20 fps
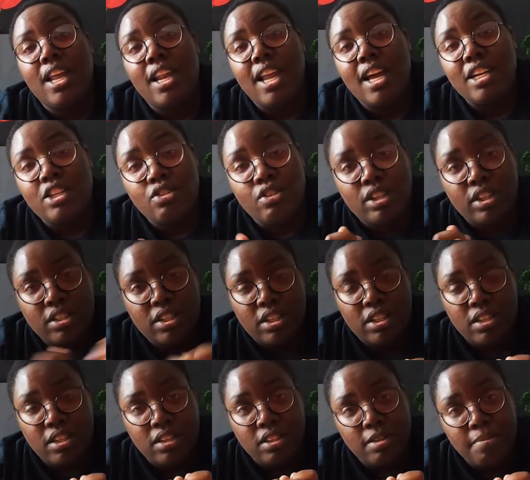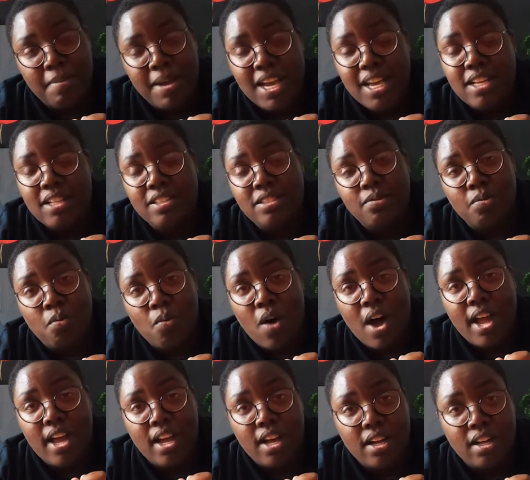electrics, the mains
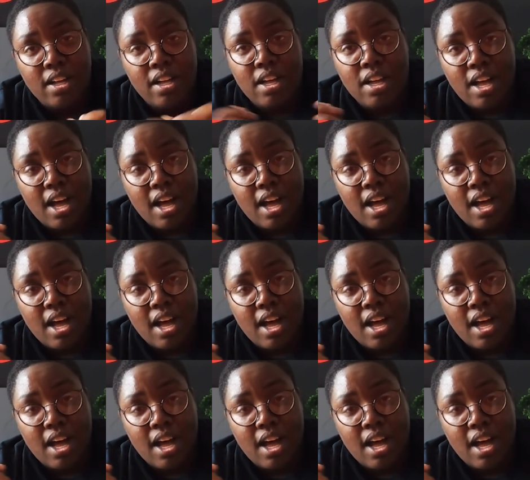wire,